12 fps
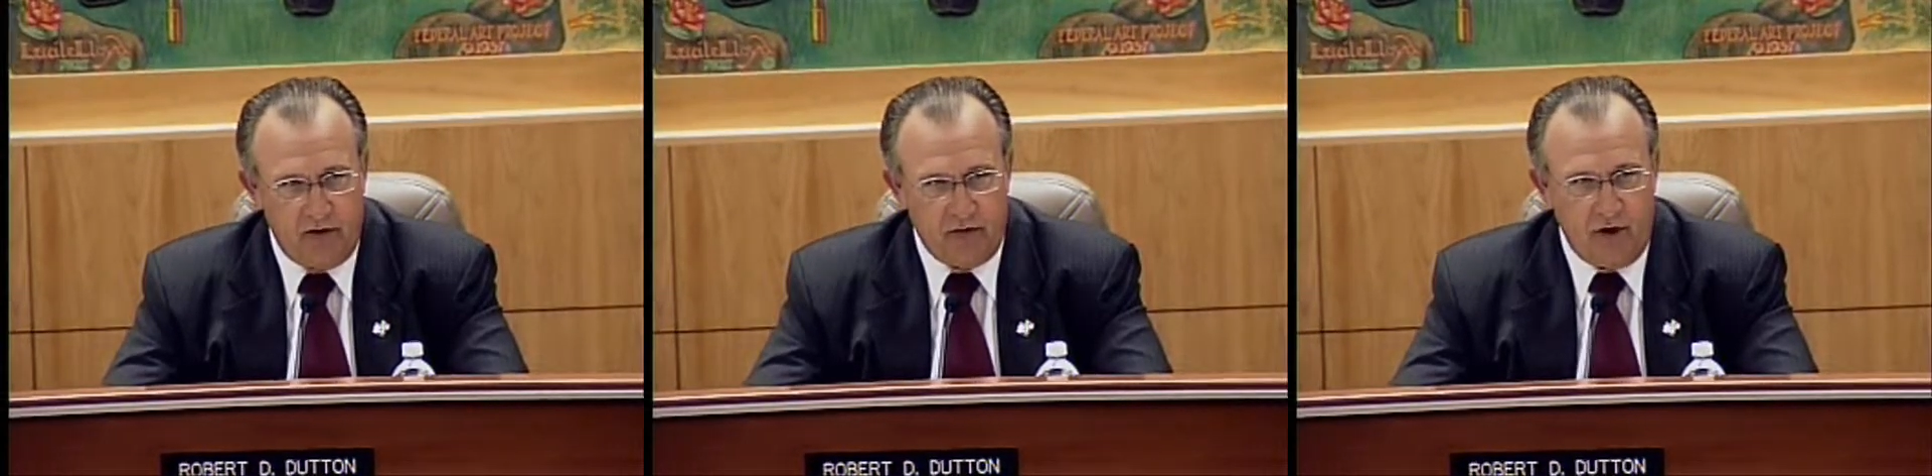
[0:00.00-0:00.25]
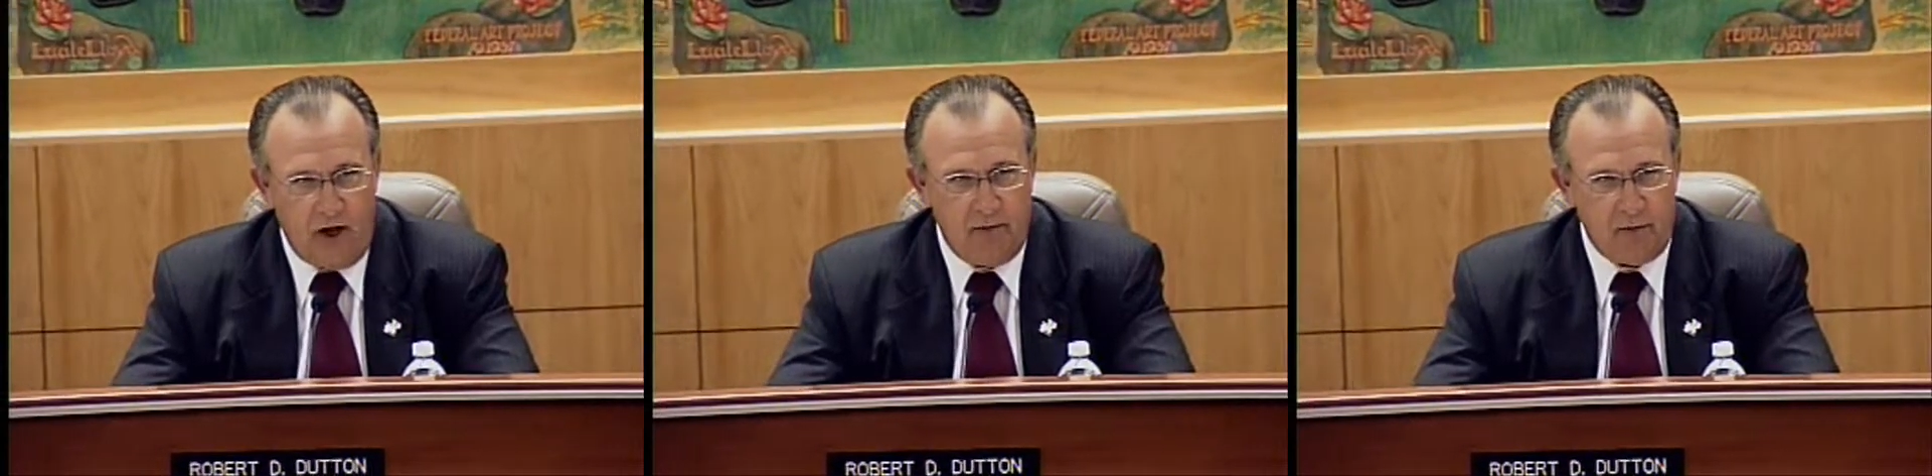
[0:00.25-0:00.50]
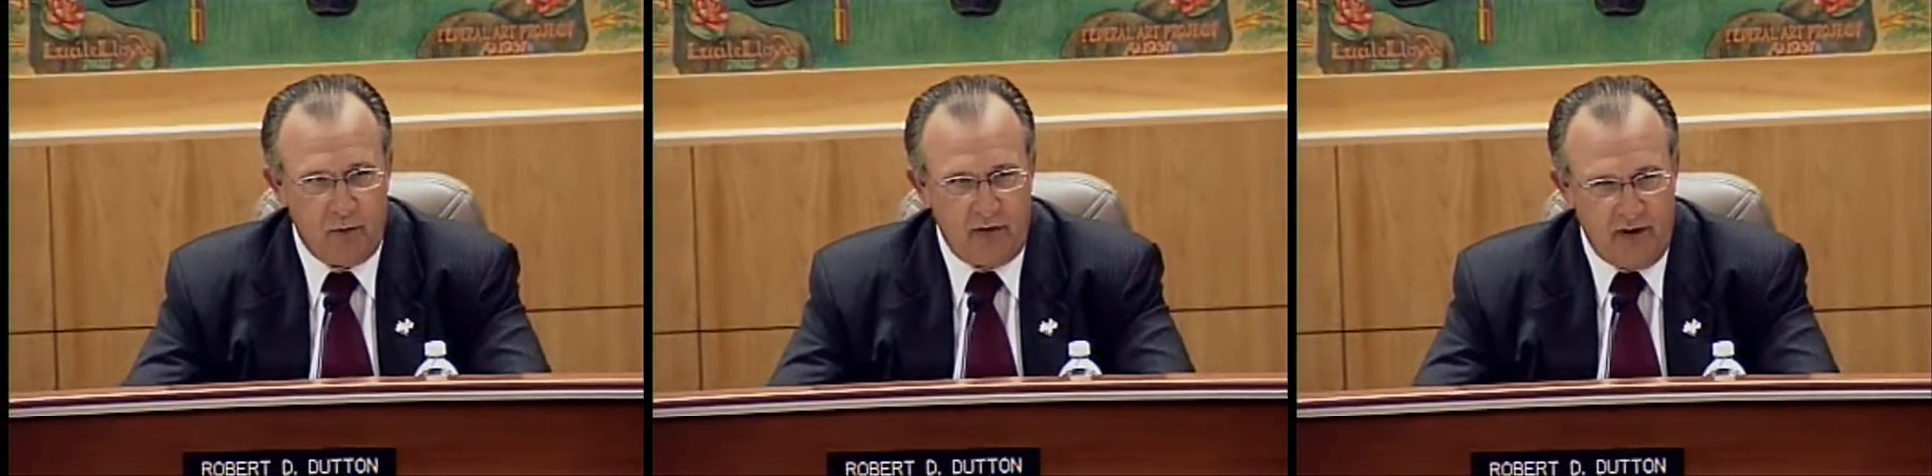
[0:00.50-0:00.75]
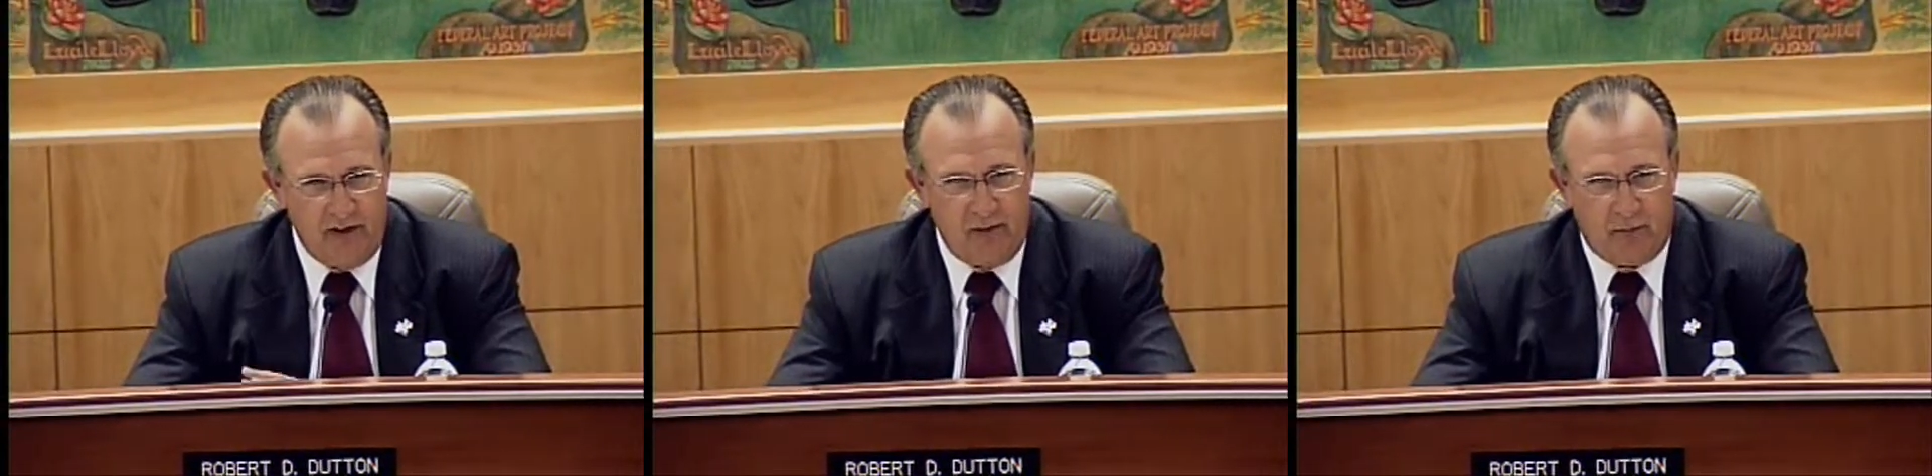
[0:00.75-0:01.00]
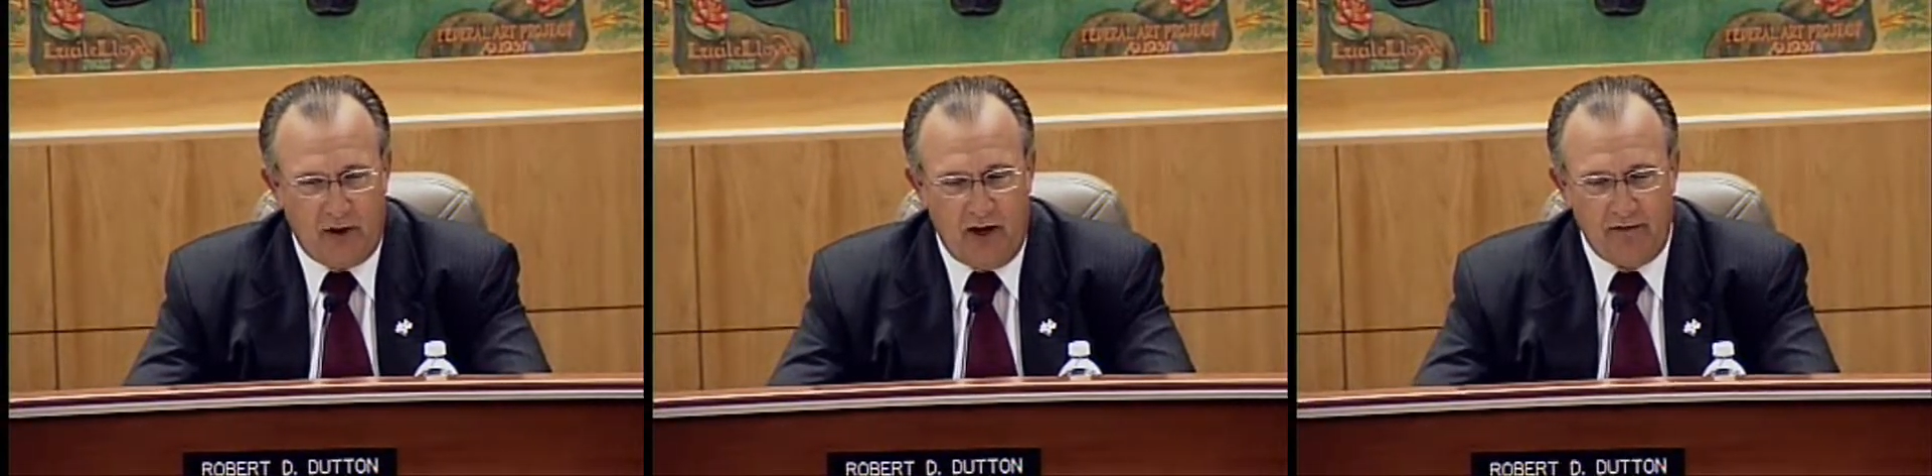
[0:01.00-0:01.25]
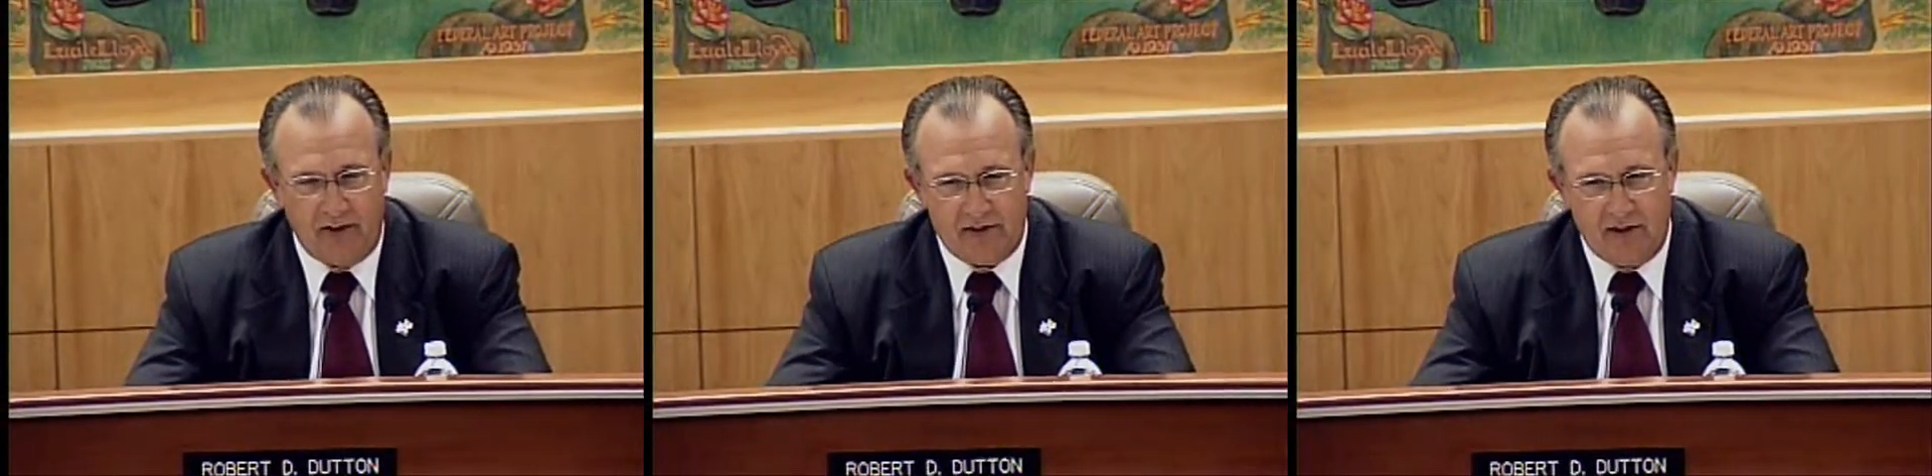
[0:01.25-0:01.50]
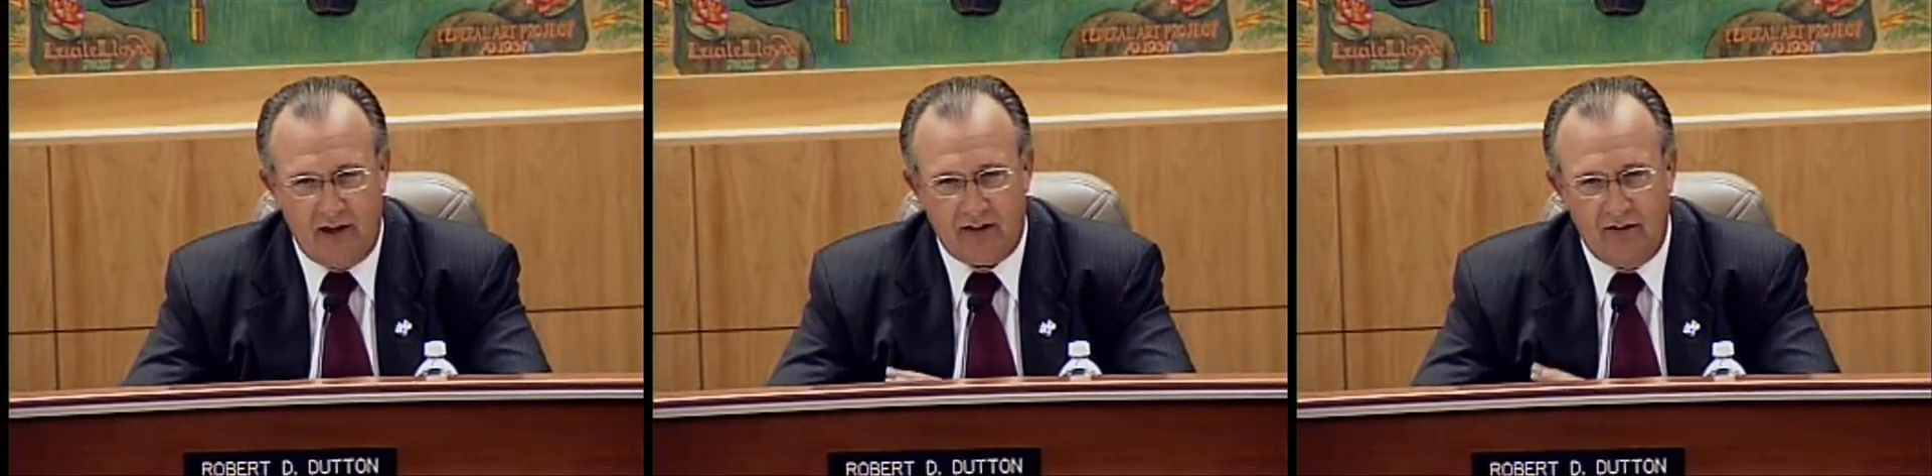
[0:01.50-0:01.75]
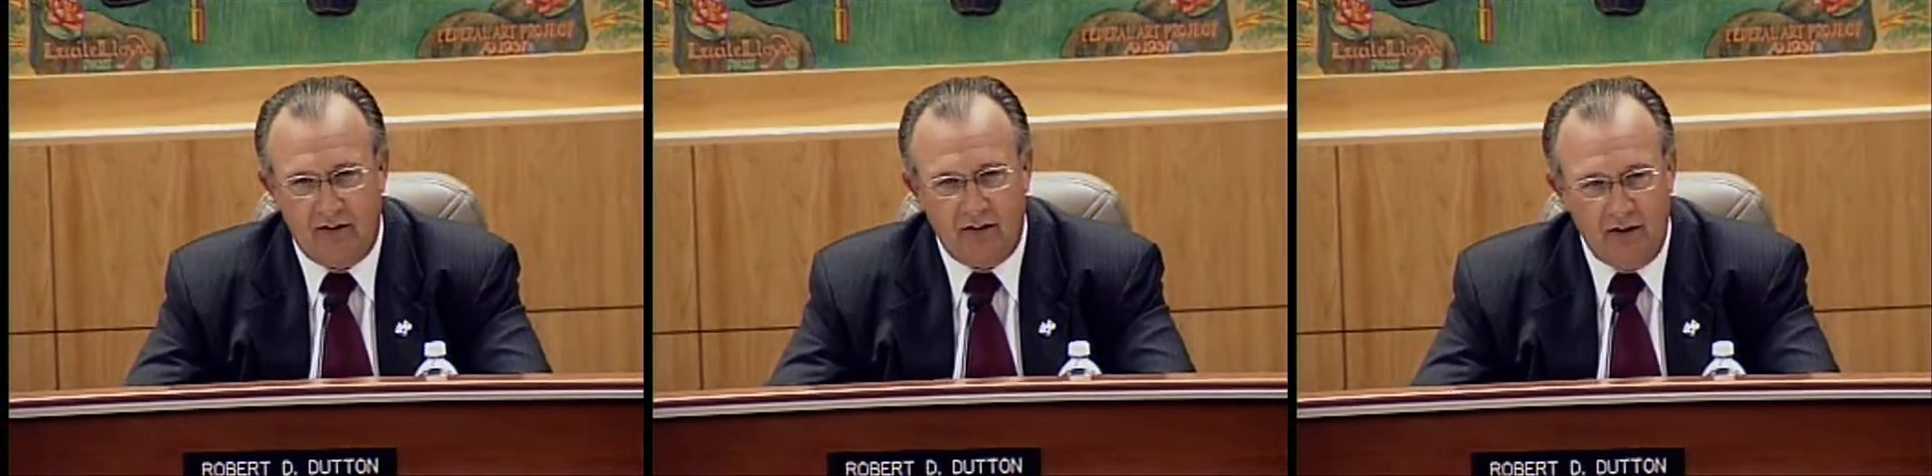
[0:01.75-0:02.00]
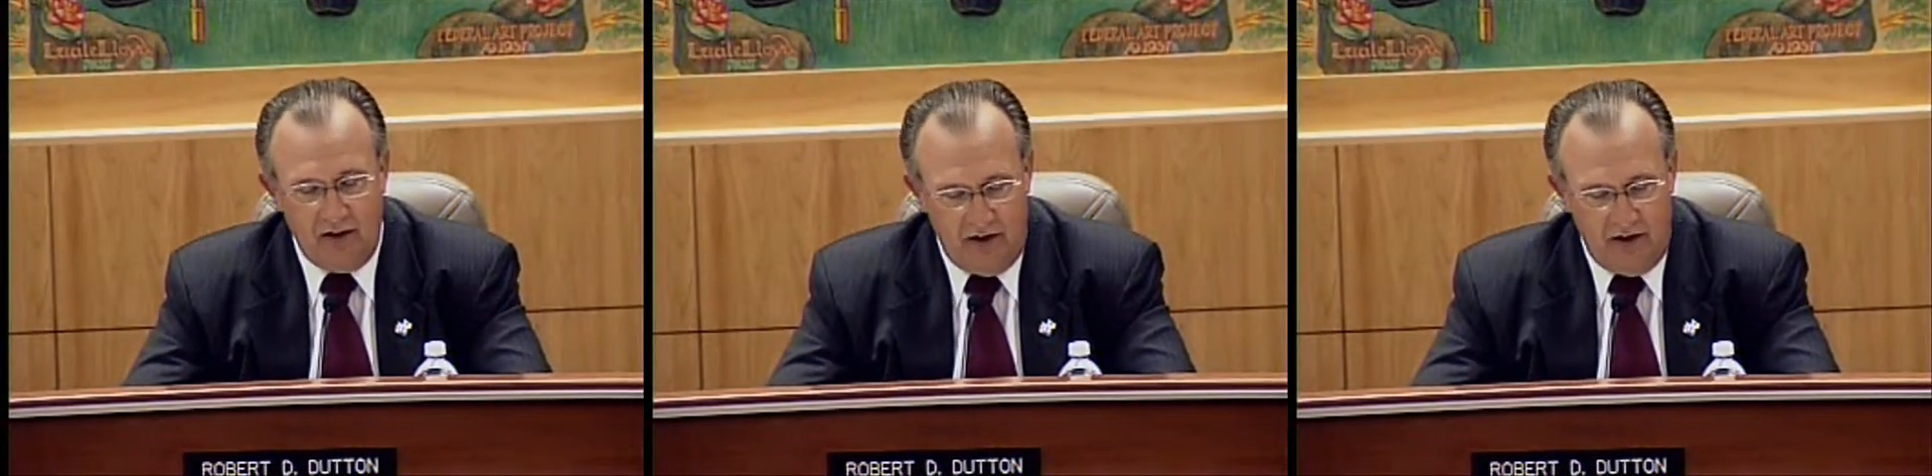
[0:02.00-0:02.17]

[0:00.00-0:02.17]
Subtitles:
the jobs within the private sector.